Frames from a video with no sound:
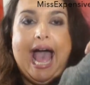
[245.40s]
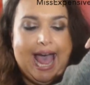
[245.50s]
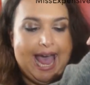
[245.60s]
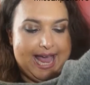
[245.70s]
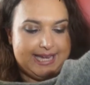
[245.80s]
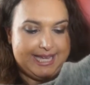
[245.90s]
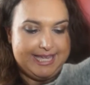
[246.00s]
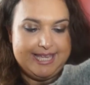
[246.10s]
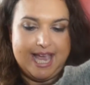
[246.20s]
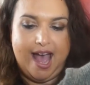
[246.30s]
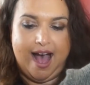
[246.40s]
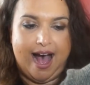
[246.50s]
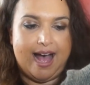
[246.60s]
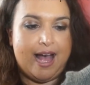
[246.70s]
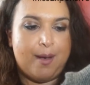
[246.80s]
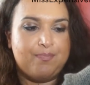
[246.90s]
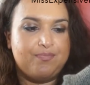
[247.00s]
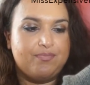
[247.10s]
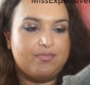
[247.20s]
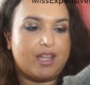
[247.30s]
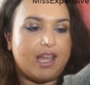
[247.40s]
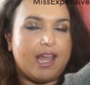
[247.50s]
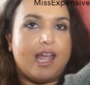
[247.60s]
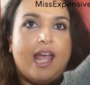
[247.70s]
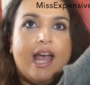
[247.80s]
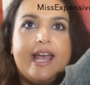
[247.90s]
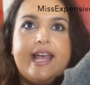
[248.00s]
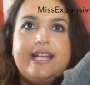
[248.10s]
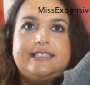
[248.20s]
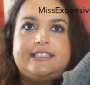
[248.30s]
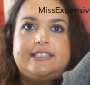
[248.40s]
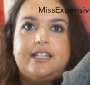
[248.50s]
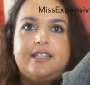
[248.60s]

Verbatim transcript: And yeah, um, it's